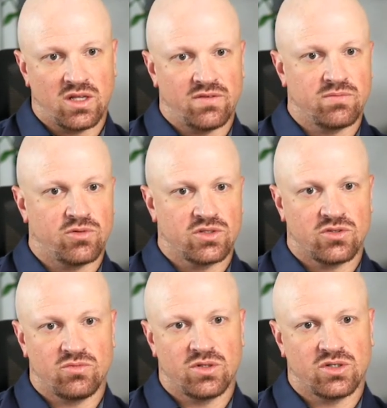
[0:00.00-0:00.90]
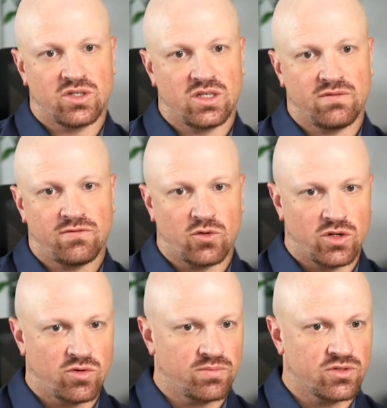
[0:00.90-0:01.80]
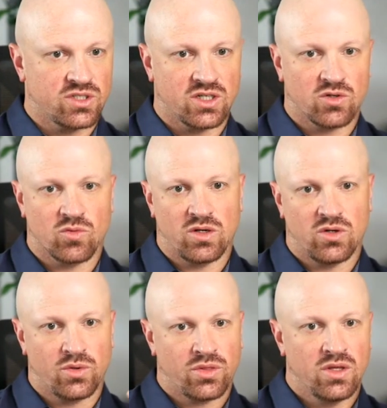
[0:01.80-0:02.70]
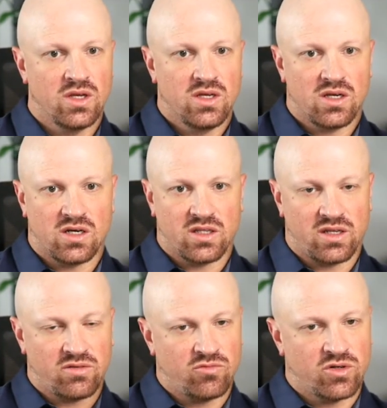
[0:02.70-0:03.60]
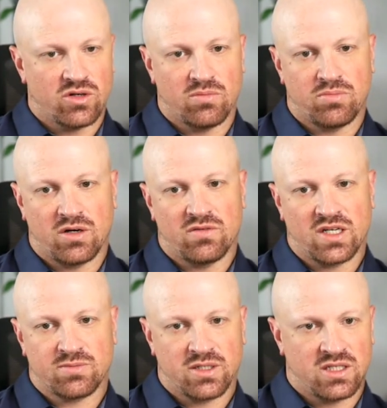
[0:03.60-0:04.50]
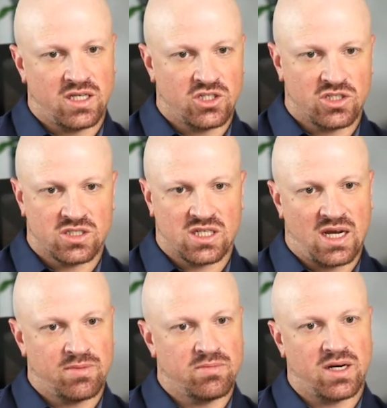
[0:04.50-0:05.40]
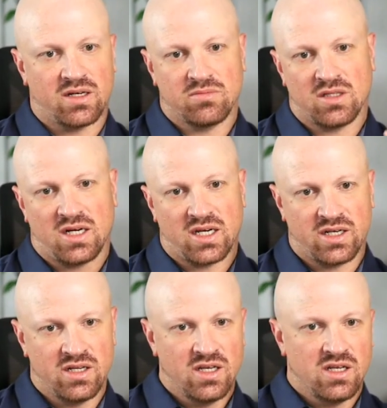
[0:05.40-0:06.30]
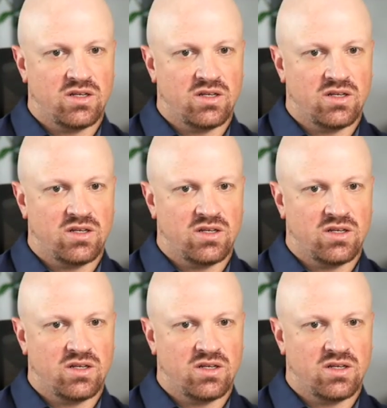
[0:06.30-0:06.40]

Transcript: 11.2 billion, 41% growth. They were above expectations, top and bottom line.